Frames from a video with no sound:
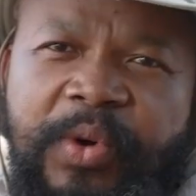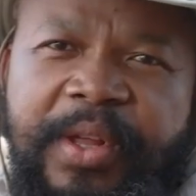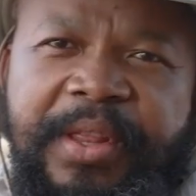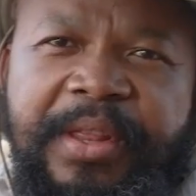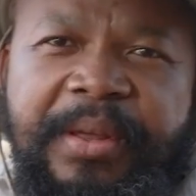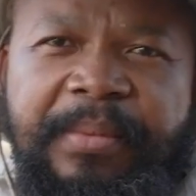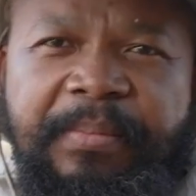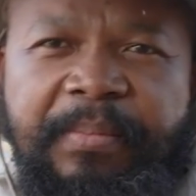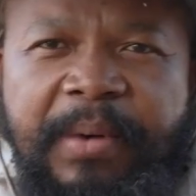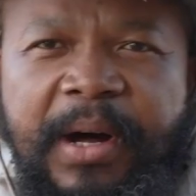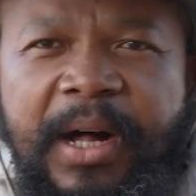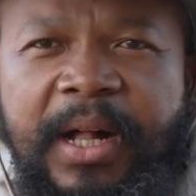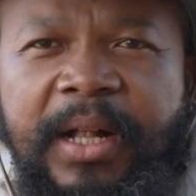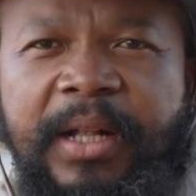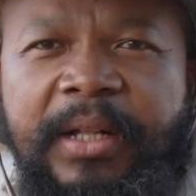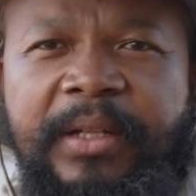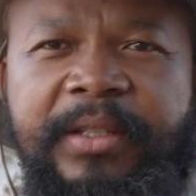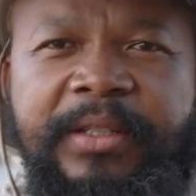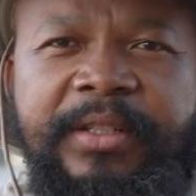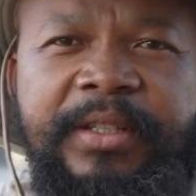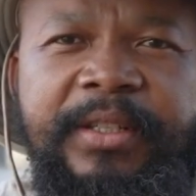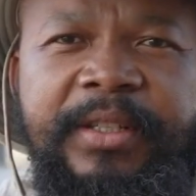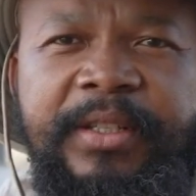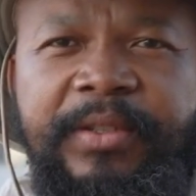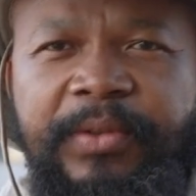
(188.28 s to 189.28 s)
when the
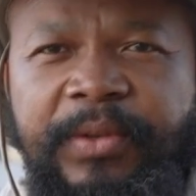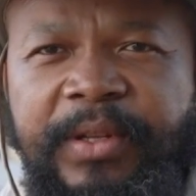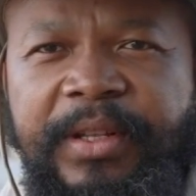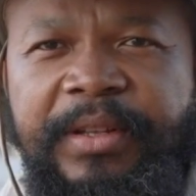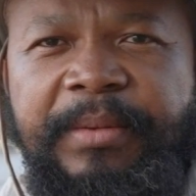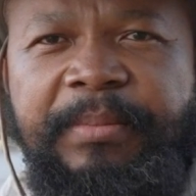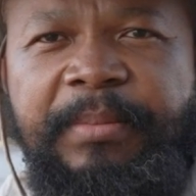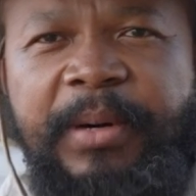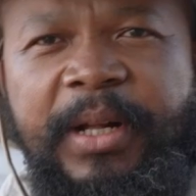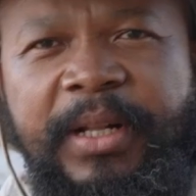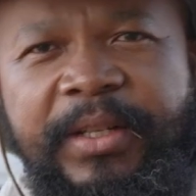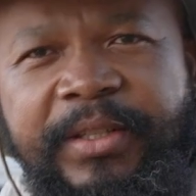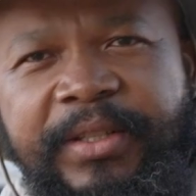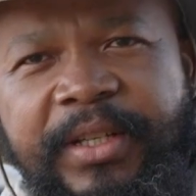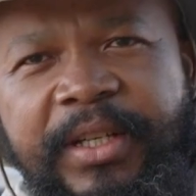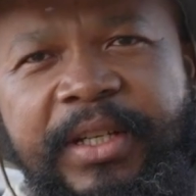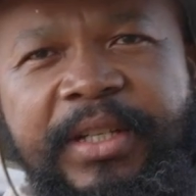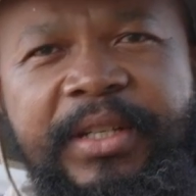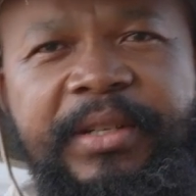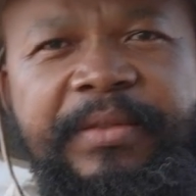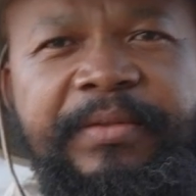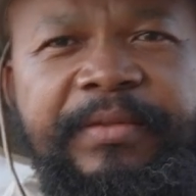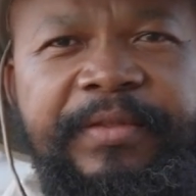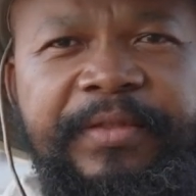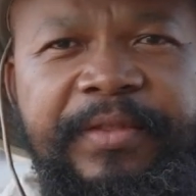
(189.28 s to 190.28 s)

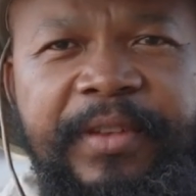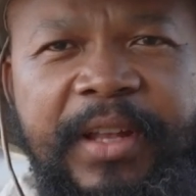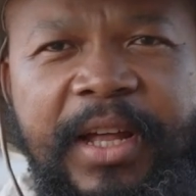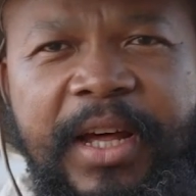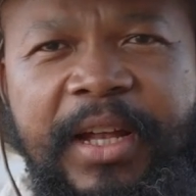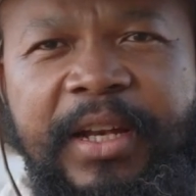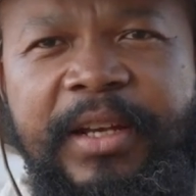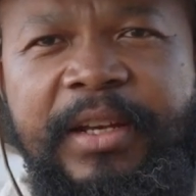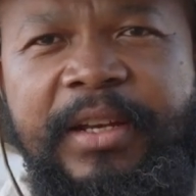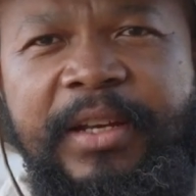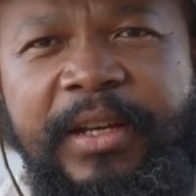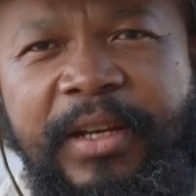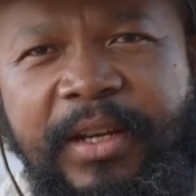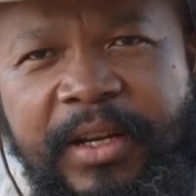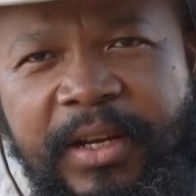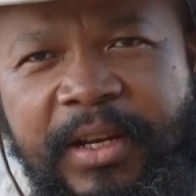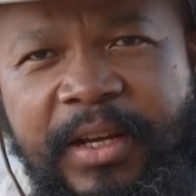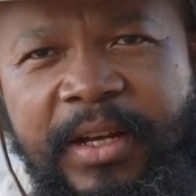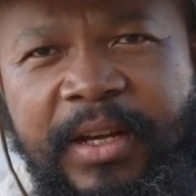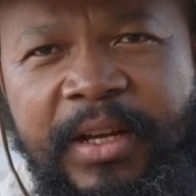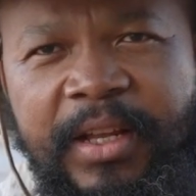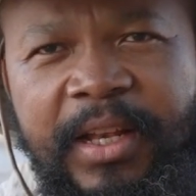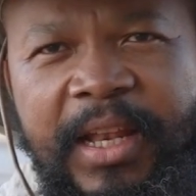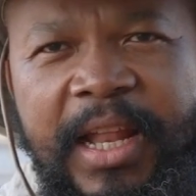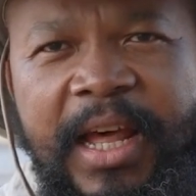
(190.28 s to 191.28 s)
pulsating flood
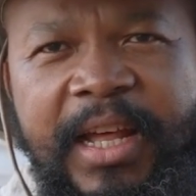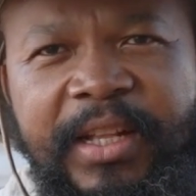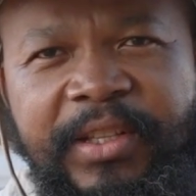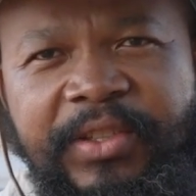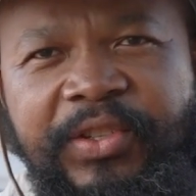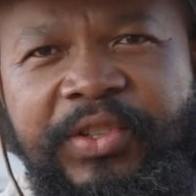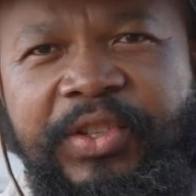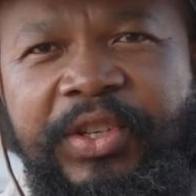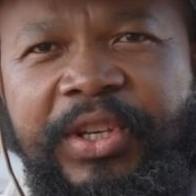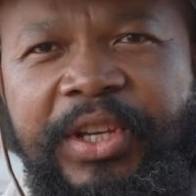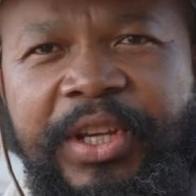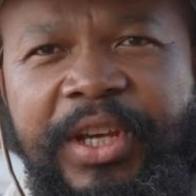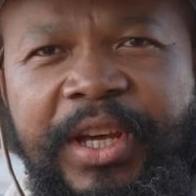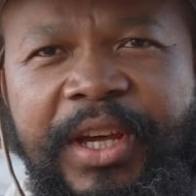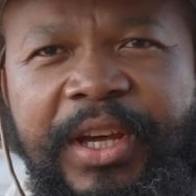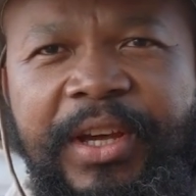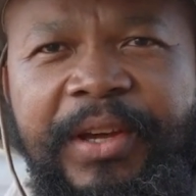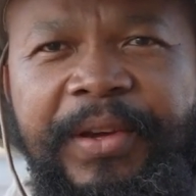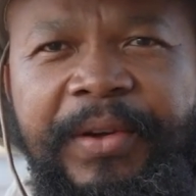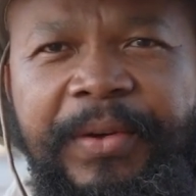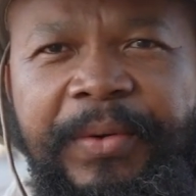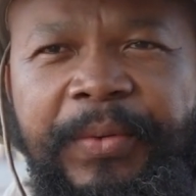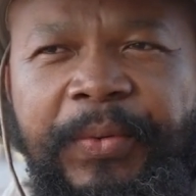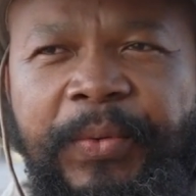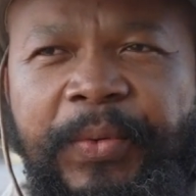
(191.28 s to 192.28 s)
lands here,
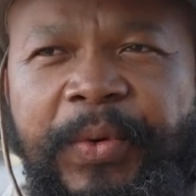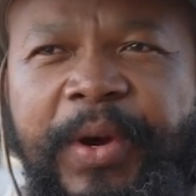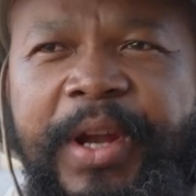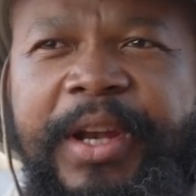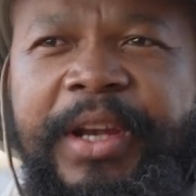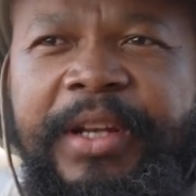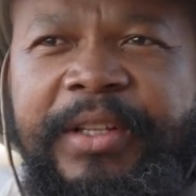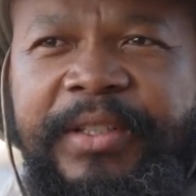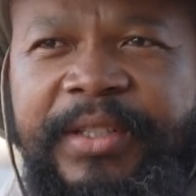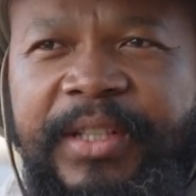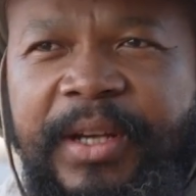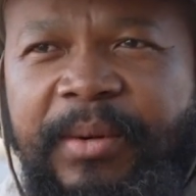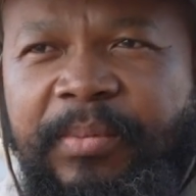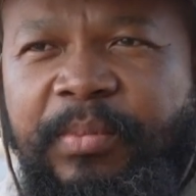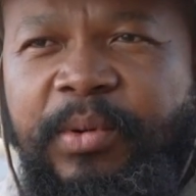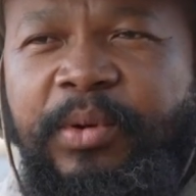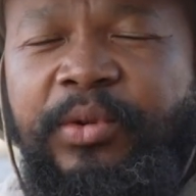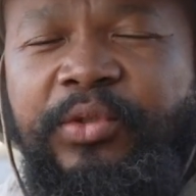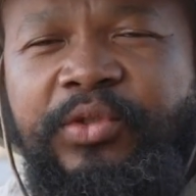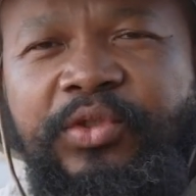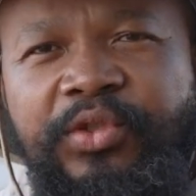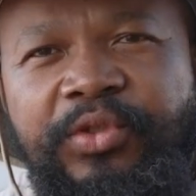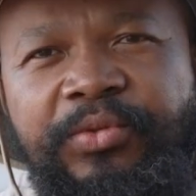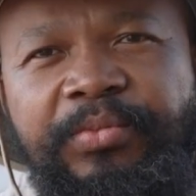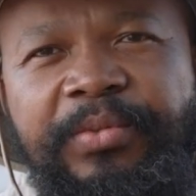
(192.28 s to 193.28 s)
when it's
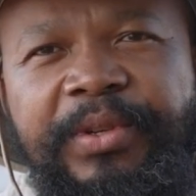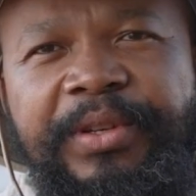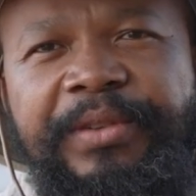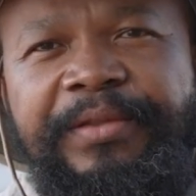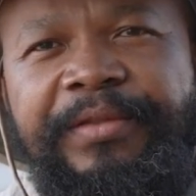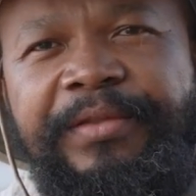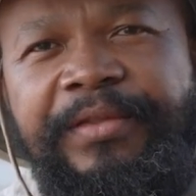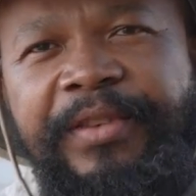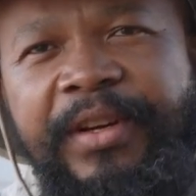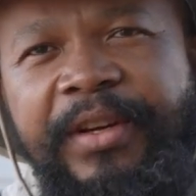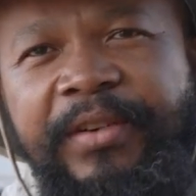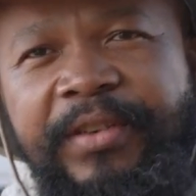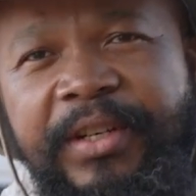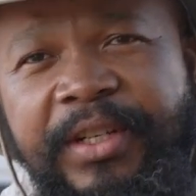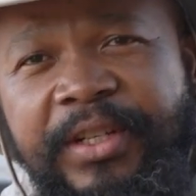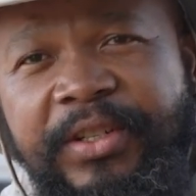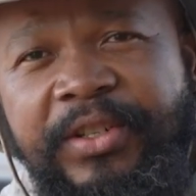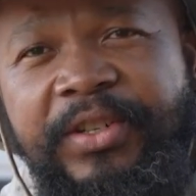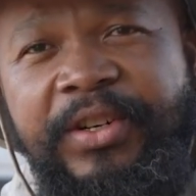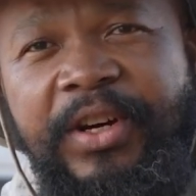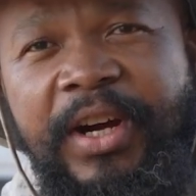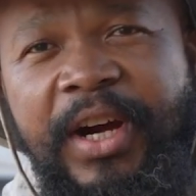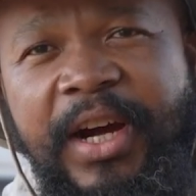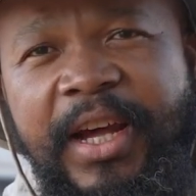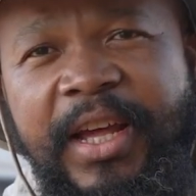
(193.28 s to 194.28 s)
supposed to be very
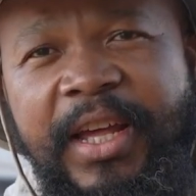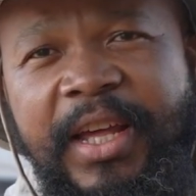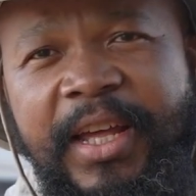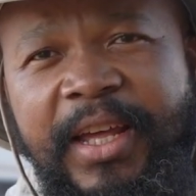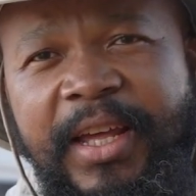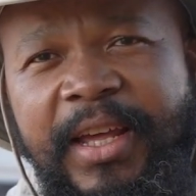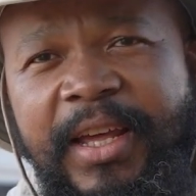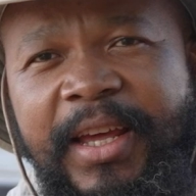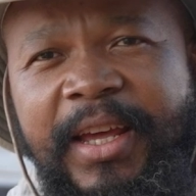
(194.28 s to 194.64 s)
dry,